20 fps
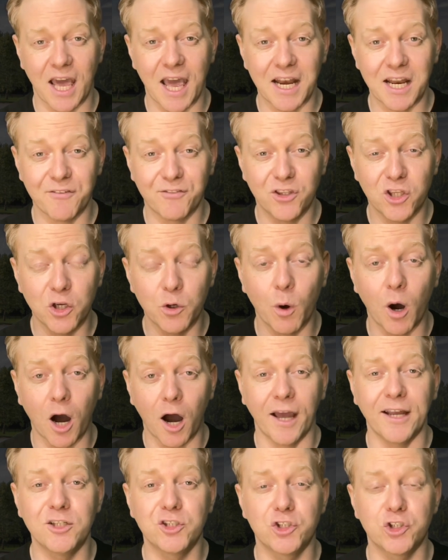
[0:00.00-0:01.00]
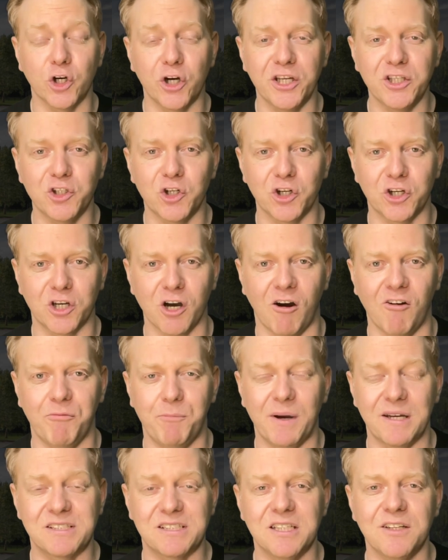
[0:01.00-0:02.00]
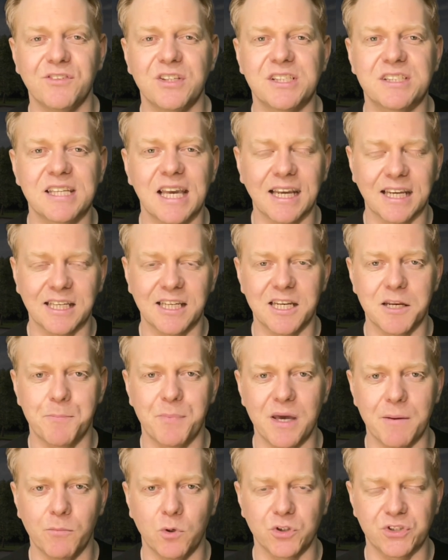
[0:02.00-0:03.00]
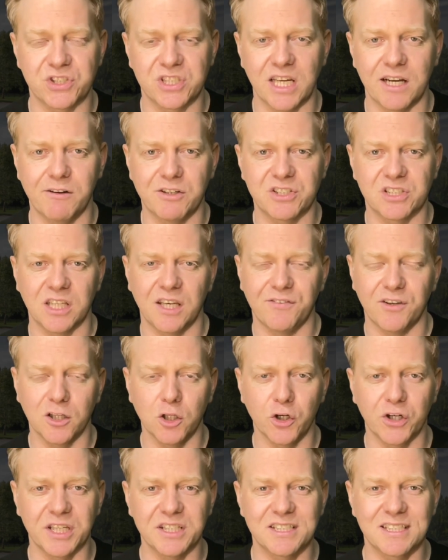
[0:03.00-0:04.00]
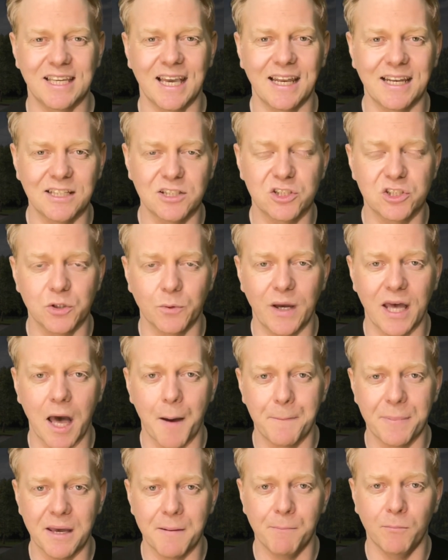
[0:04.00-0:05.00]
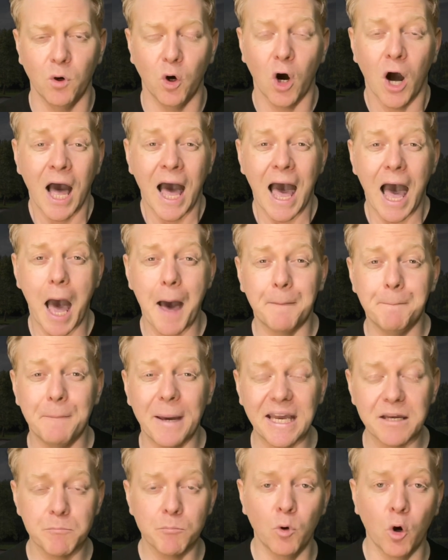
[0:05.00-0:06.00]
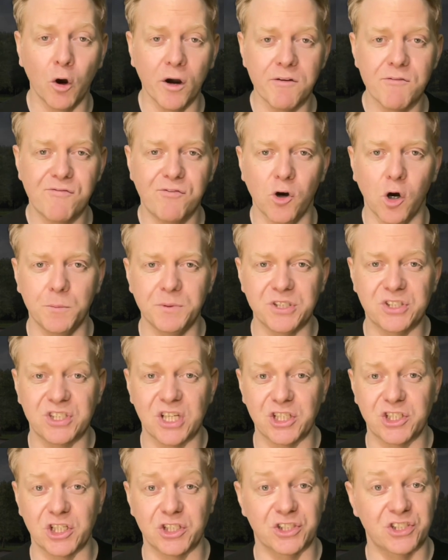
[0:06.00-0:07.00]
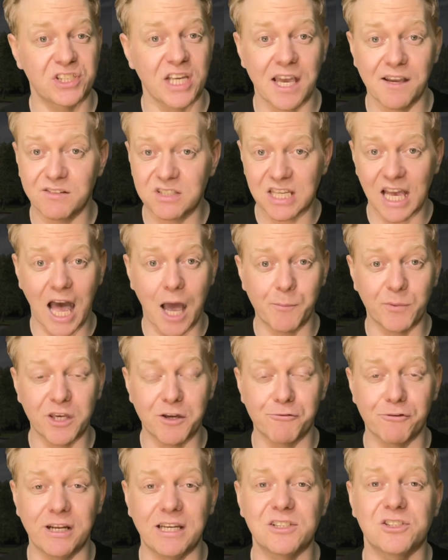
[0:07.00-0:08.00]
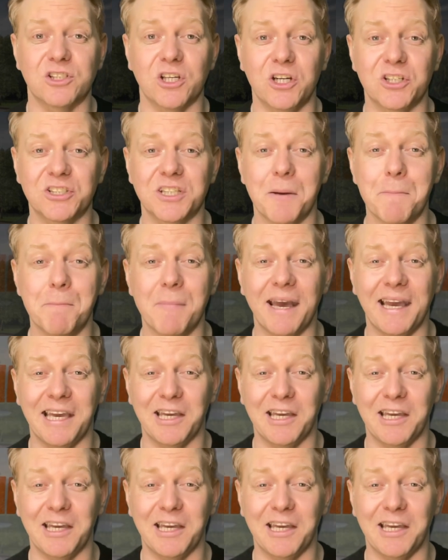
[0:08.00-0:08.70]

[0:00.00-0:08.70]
And if you are enjoying your golf betting, if you're taking it a bit more seriously, if you're looking to get into it a bit more and make more informed decisions, save time with your research, then may I